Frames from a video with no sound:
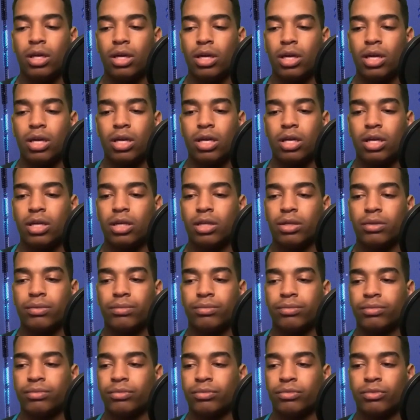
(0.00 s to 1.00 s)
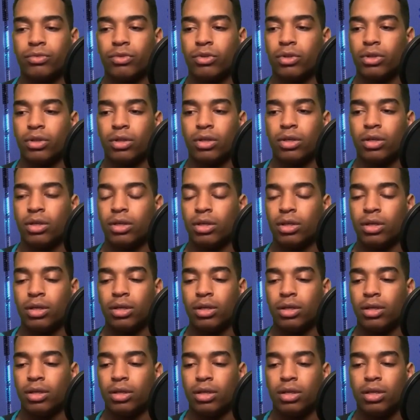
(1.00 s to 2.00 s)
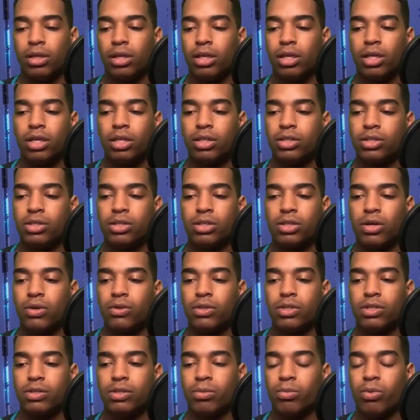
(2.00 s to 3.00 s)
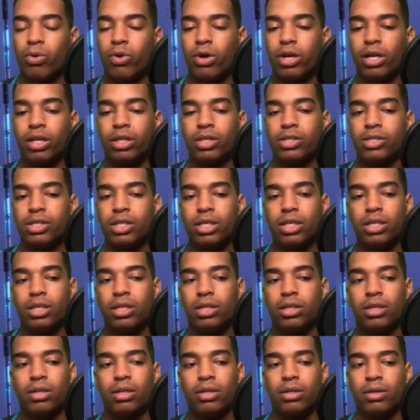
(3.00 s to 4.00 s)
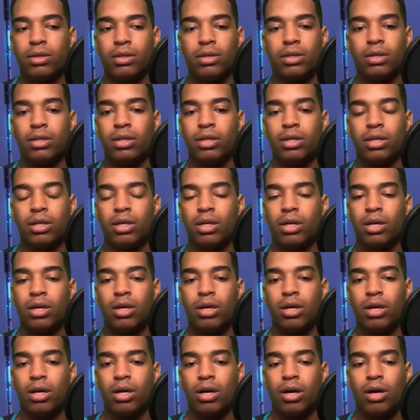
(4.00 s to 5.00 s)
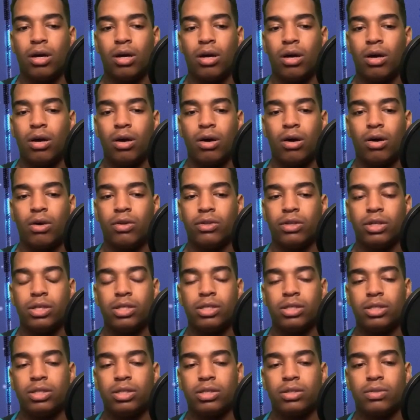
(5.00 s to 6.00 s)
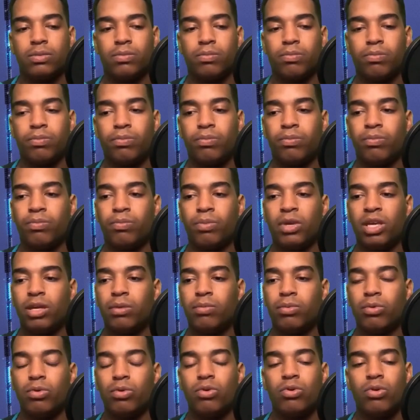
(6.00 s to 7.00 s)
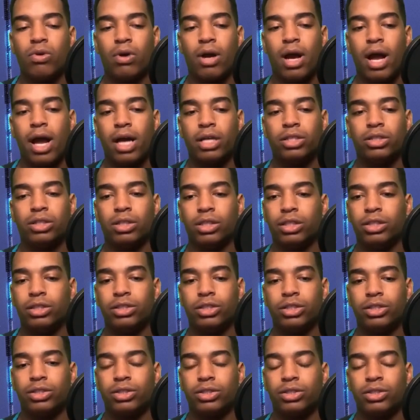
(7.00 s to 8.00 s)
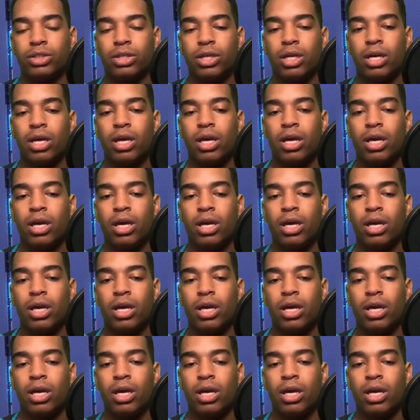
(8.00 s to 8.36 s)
And it's so disappointing to see all these people who are actually just